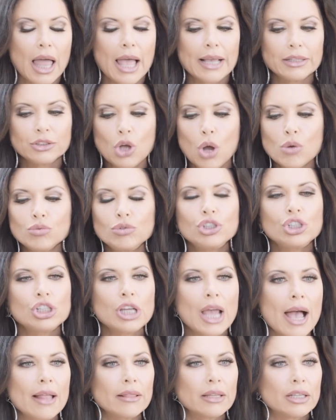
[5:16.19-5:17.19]
Like, don't
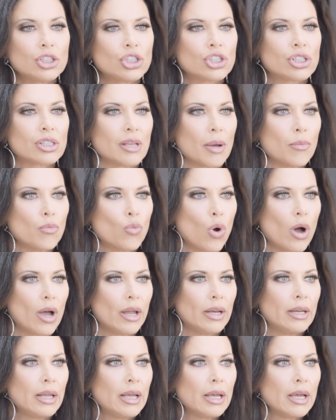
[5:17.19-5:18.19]
challenge
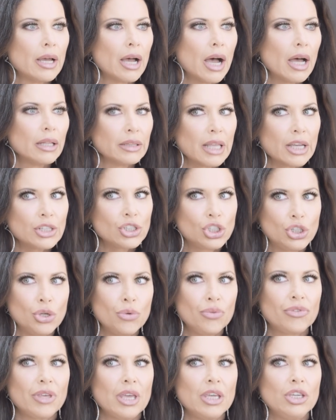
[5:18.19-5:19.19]
someone unless
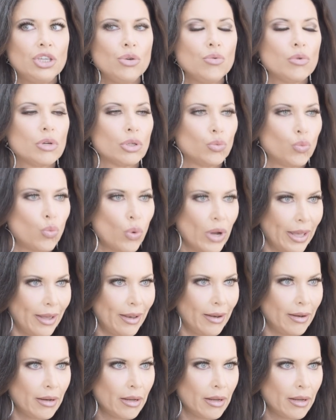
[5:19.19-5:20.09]
you think you could win.